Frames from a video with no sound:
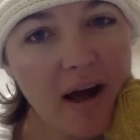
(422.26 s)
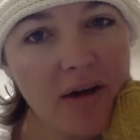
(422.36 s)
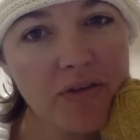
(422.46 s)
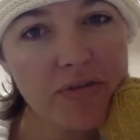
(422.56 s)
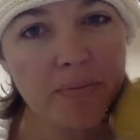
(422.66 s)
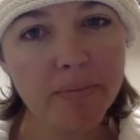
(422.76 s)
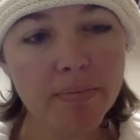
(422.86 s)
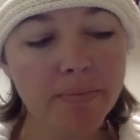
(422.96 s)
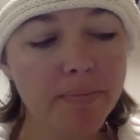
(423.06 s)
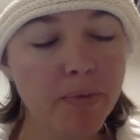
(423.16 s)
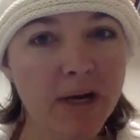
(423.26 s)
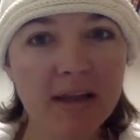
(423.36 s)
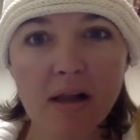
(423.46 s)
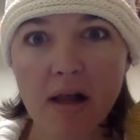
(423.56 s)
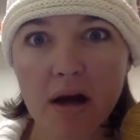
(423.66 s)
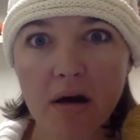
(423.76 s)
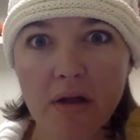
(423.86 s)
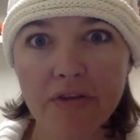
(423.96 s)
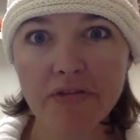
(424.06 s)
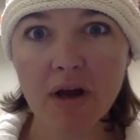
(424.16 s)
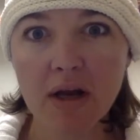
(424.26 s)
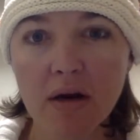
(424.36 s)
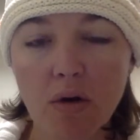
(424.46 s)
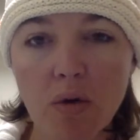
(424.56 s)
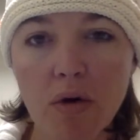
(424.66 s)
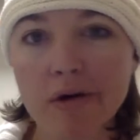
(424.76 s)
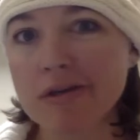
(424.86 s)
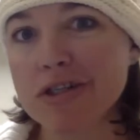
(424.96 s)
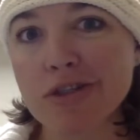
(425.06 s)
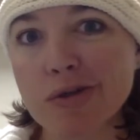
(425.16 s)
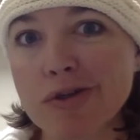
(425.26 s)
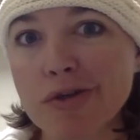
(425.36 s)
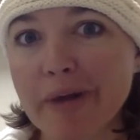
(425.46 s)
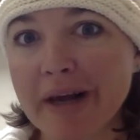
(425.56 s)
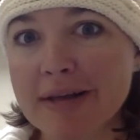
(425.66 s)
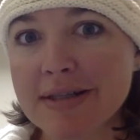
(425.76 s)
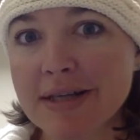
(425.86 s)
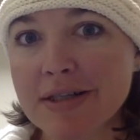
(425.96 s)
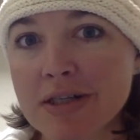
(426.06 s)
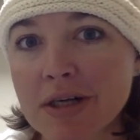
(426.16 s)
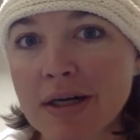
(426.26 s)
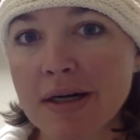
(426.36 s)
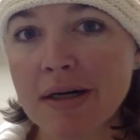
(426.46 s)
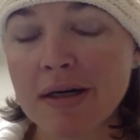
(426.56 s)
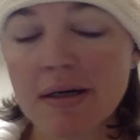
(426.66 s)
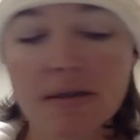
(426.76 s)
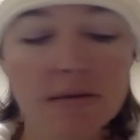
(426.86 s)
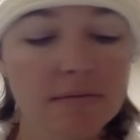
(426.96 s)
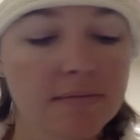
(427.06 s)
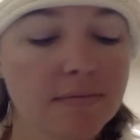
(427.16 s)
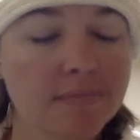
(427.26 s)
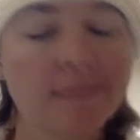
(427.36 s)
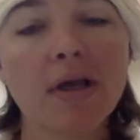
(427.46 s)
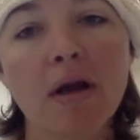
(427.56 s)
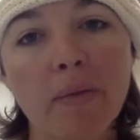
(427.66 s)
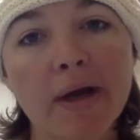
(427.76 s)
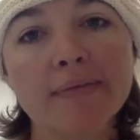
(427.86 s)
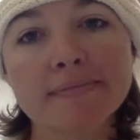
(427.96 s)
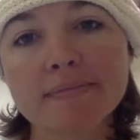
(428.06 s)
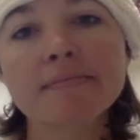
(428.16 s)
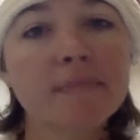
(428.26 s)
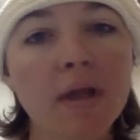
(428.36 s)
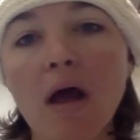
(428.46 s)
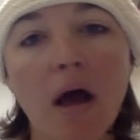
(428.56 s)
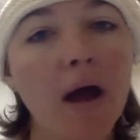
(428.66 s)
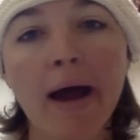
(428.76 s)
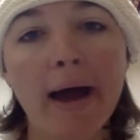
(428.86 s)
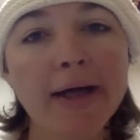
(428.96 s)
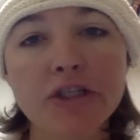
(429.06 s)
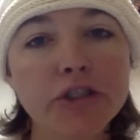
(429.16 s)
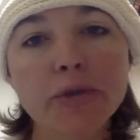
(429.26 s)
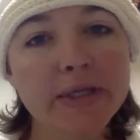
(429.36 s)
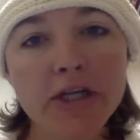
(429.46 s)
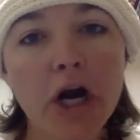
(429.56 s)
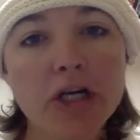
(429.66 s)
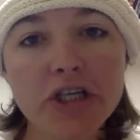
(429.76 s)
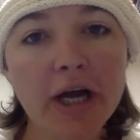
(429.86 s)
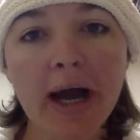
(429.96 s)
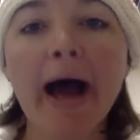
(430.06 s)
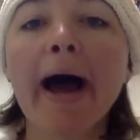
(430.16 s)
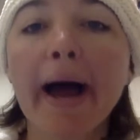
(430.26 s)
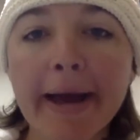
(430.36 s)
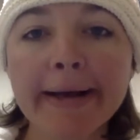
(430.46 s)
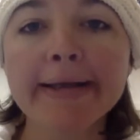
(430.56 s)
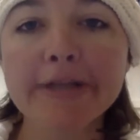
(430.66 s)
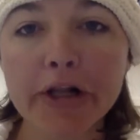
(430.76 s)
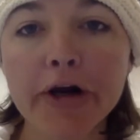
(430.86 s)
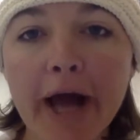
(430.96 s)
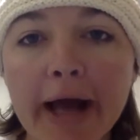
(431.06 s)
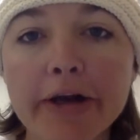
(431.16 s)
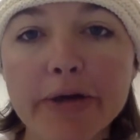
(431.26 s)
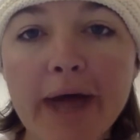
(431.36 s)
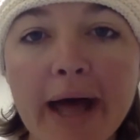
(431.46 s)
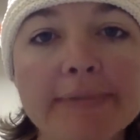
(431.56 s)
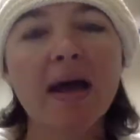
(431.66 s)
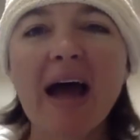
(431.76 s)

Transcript: of putting the letter on the front or just do a duplicate stitch. You know what? I should do intarsia. I need to learn how to do that.